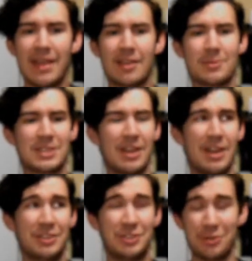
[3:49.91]
There was
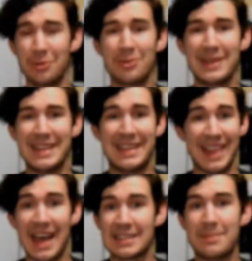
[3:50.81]
jewelry,
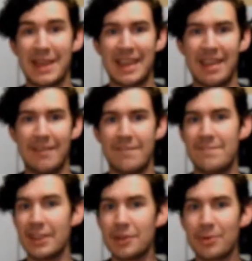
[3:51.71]
glassmaking,
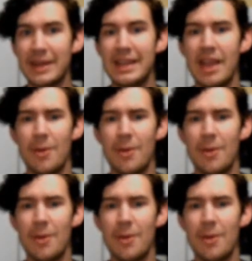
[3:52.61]
filigree,